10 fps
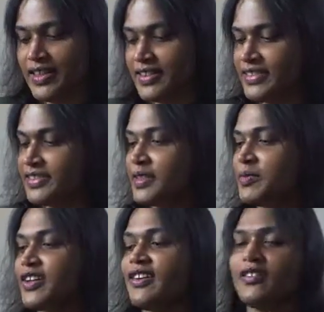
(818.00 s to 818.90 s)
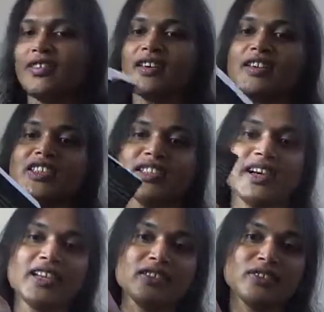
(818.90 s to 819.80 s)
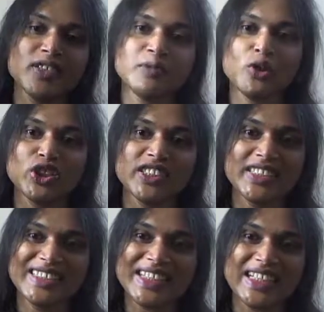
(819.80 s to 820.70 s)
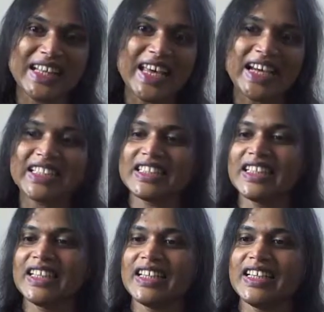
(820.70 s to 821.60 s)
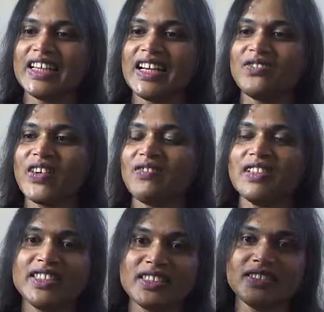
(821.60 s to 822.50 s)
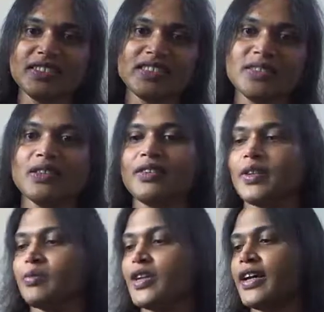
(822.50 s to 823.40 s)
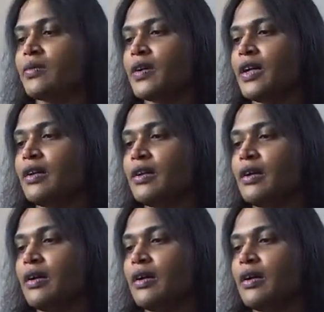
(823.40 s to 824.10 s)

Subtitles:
This is a book on childhood emotional neglect. I've listened to this audiobook as well.